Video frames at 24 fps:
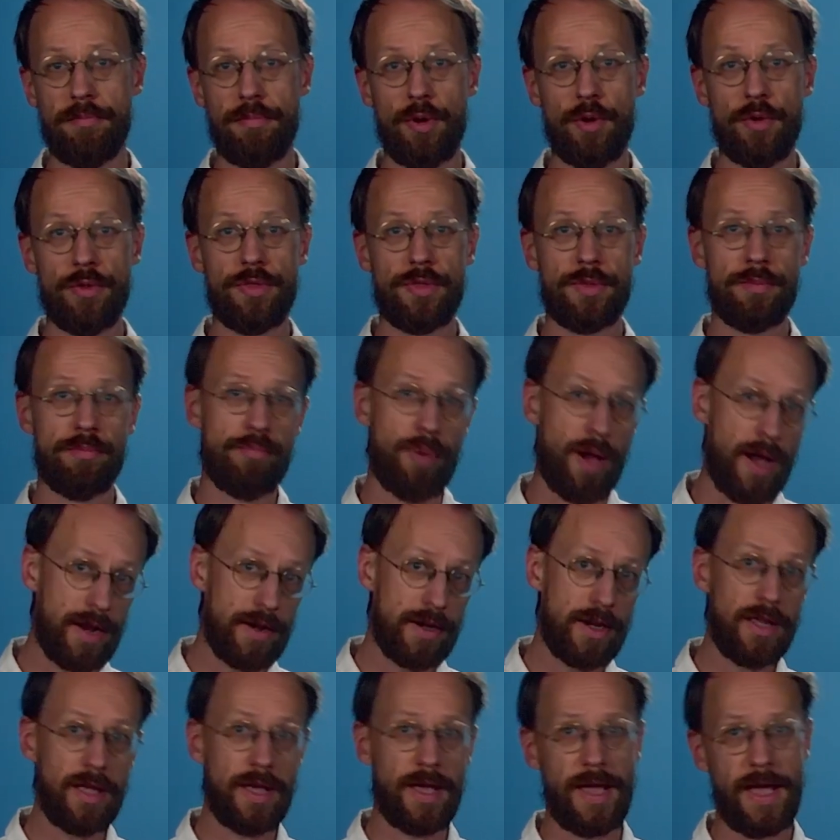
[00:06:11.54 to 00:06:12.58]
both
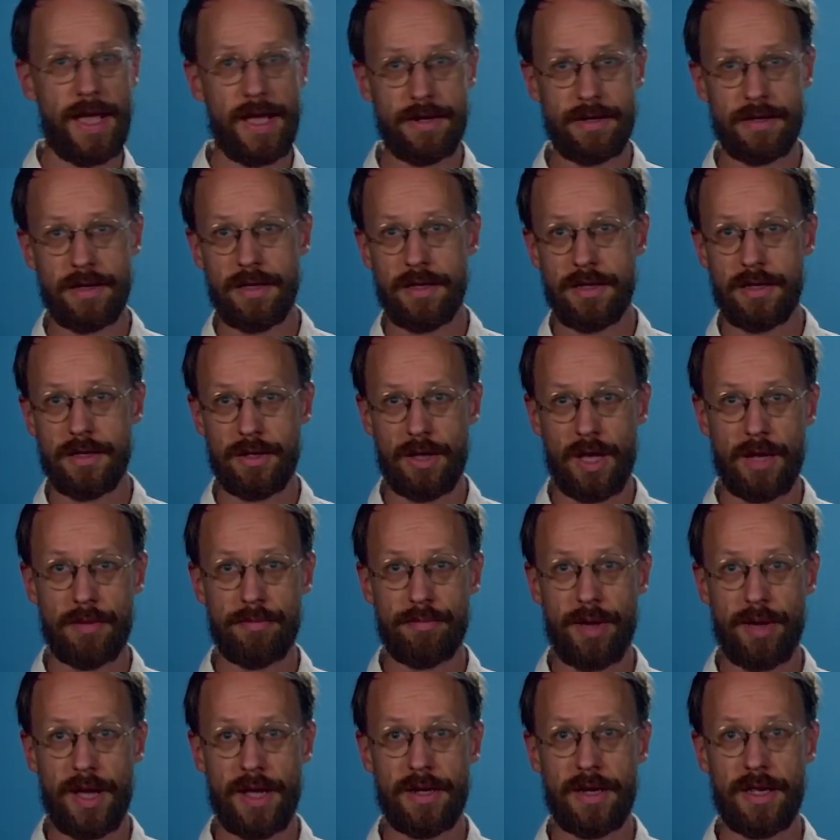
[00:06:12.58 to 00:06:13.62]
binding and
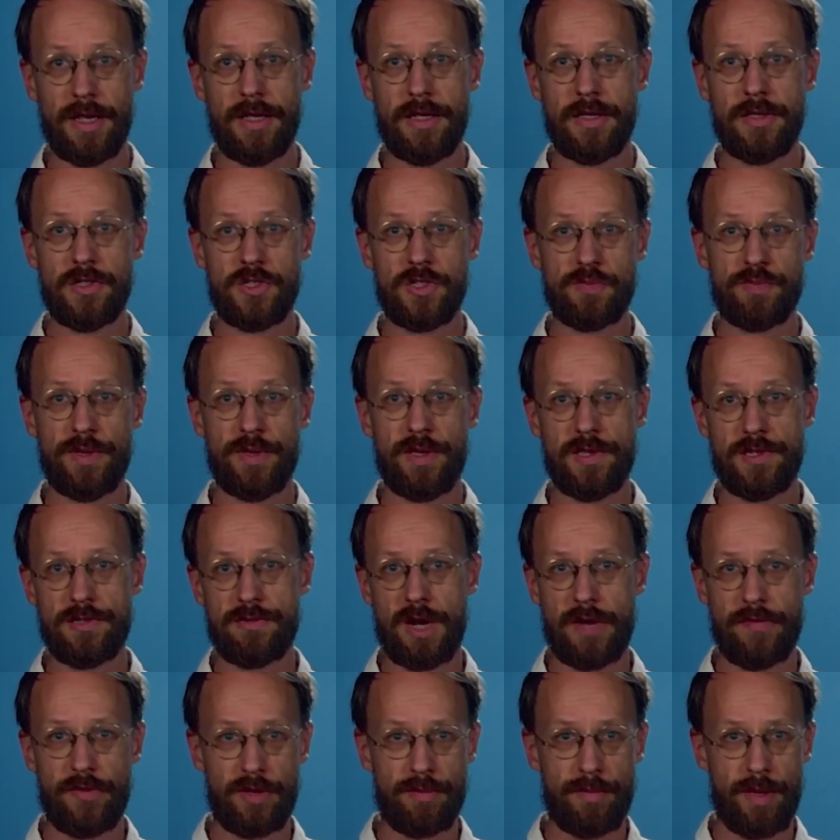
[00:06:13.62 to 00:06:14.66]
non-binding space
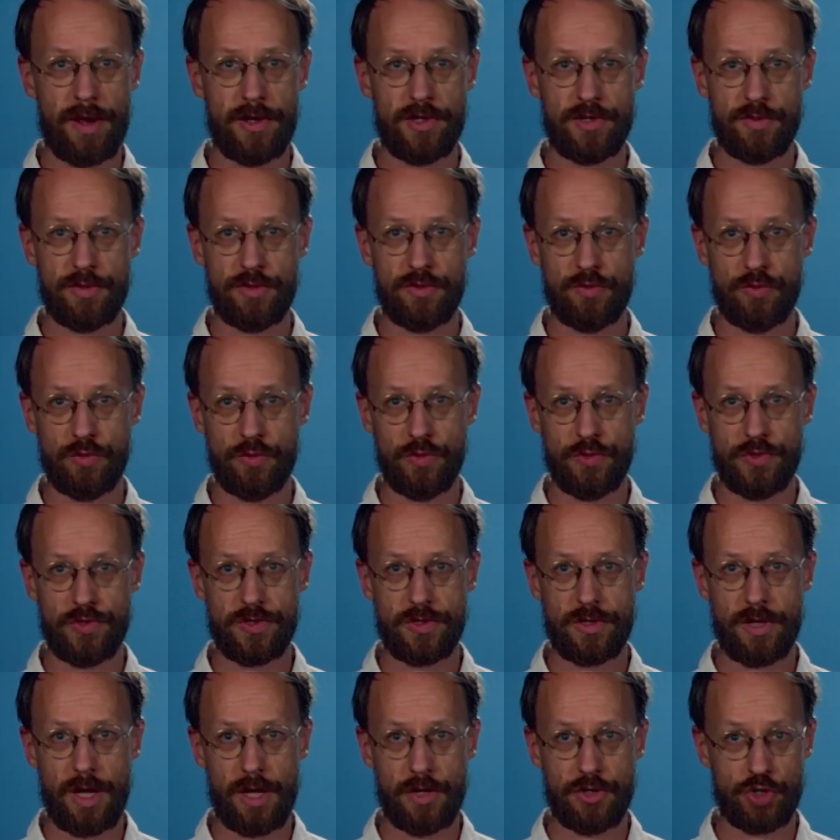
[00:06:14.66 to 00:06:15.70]
traffic management
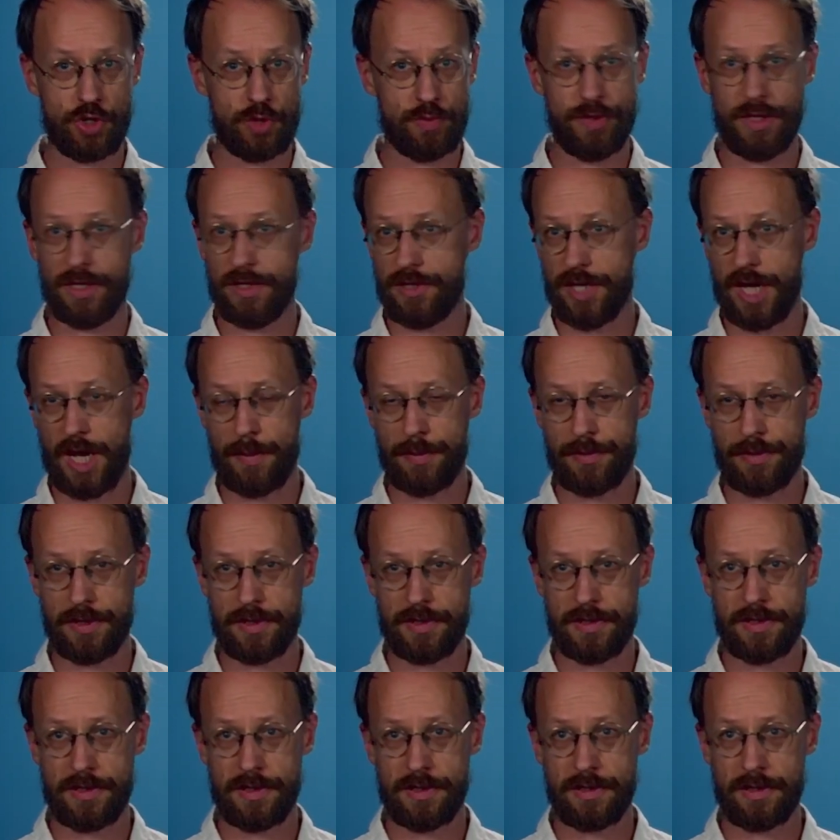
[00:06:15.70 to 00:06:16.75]
rules should be
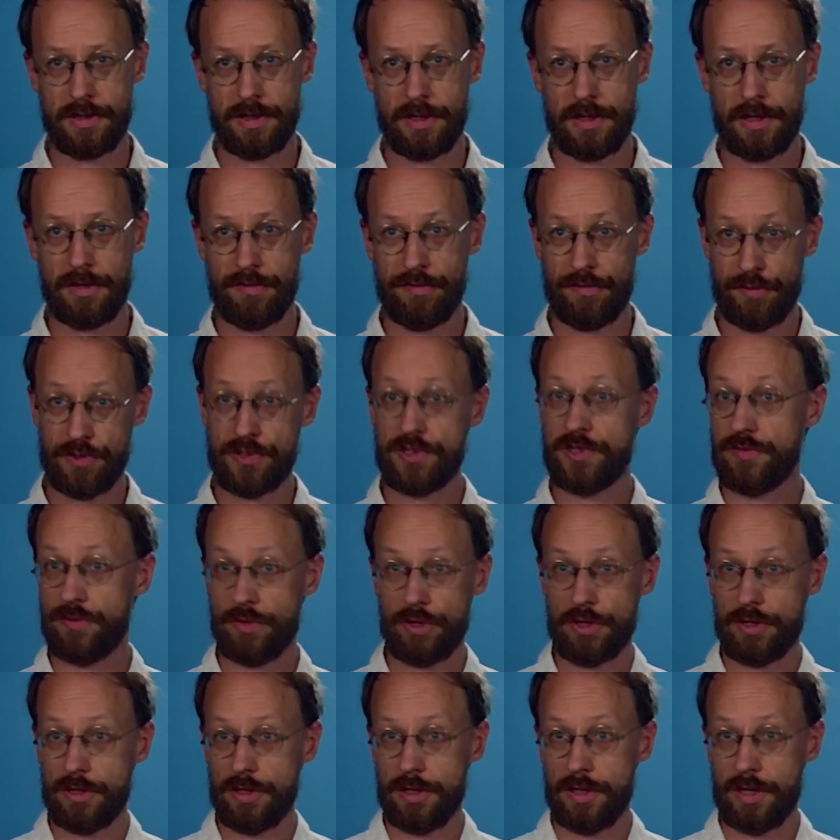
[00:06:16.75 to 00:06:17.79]
adopted, first of
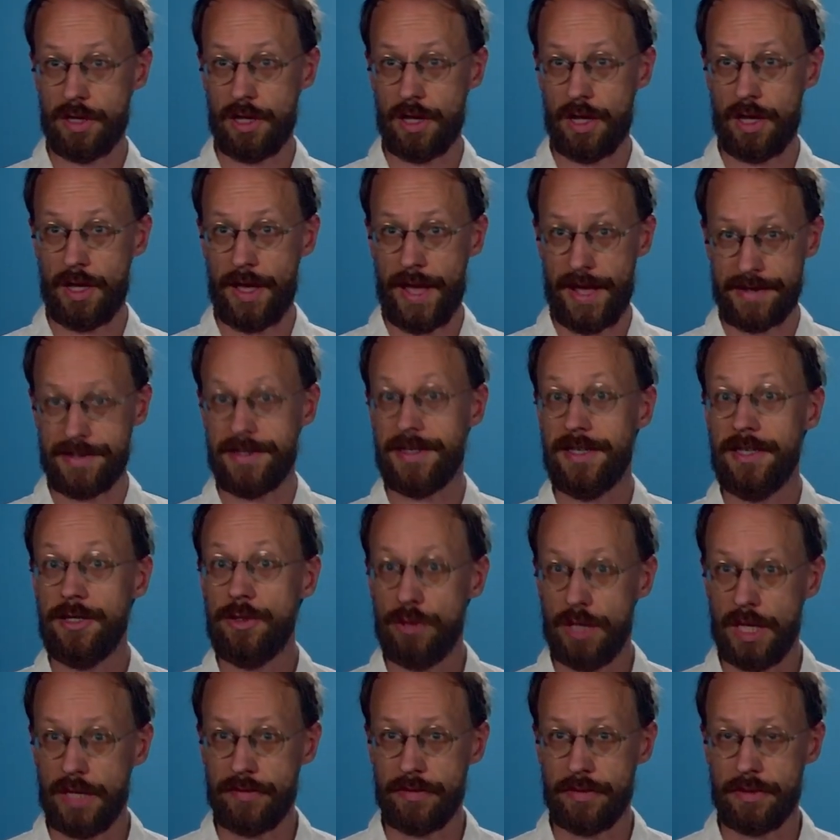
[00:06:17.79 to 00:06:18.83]
all, at
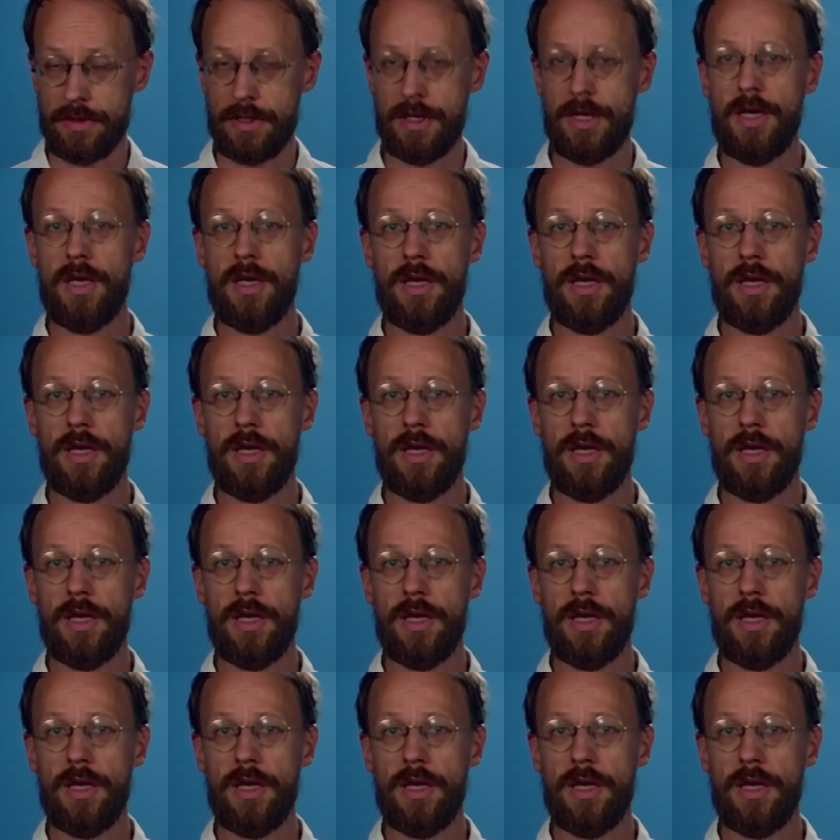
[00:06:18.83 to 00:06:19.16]
EU level.